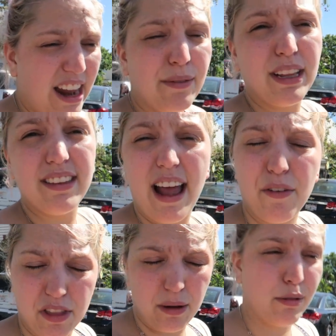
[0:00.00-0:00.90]
I didn't realize
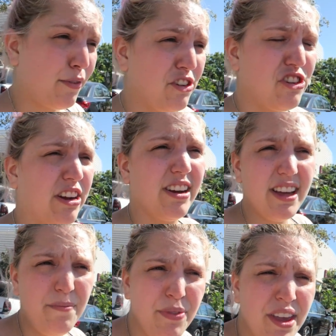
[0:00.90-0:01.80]
everything was
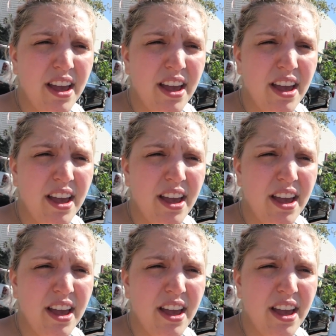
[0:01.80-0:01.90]
vegetarian.